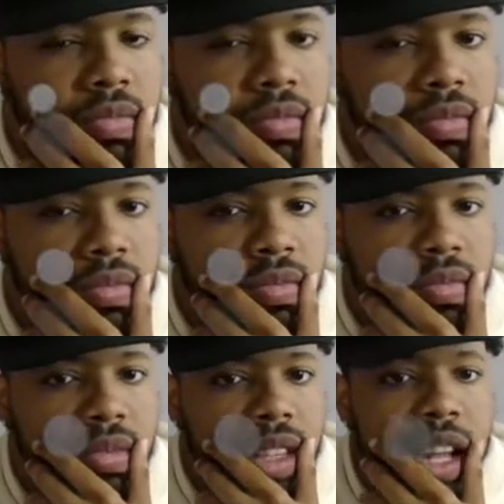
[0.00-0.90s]
Look, my...
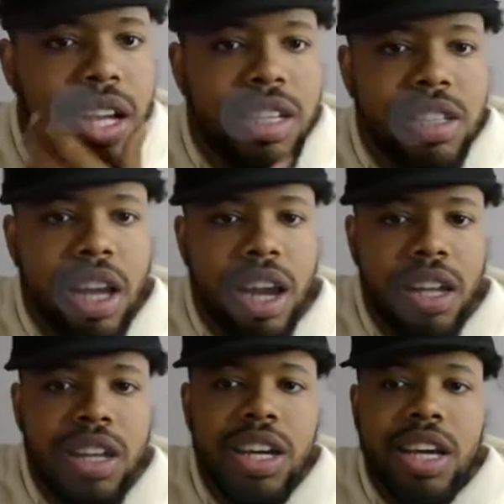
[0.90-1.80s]
Look at this guy.
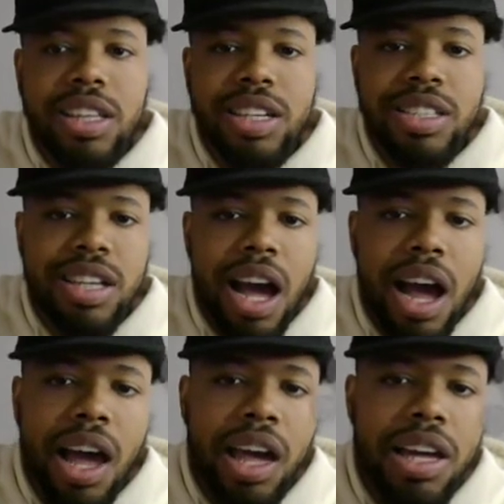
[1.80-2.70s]
Look at this
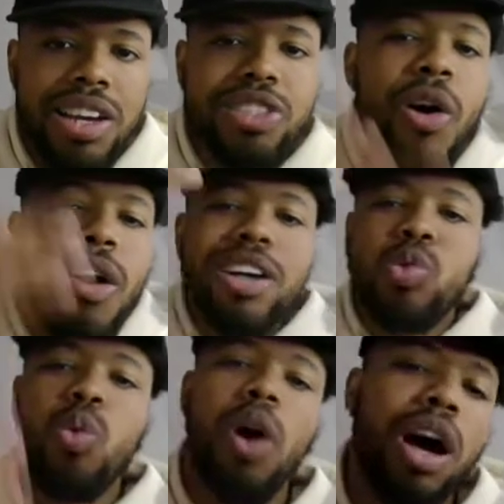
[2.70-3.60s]
guy. It's always
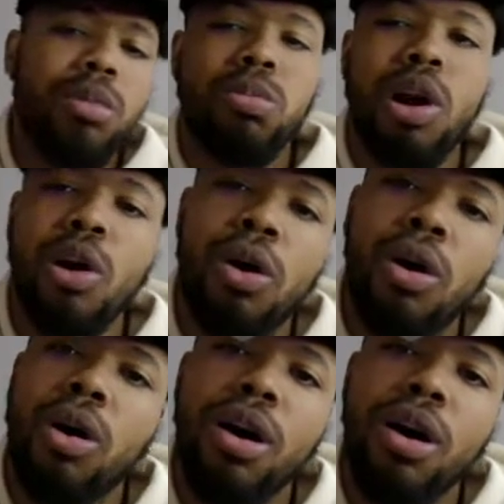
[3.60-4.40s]
one, bro.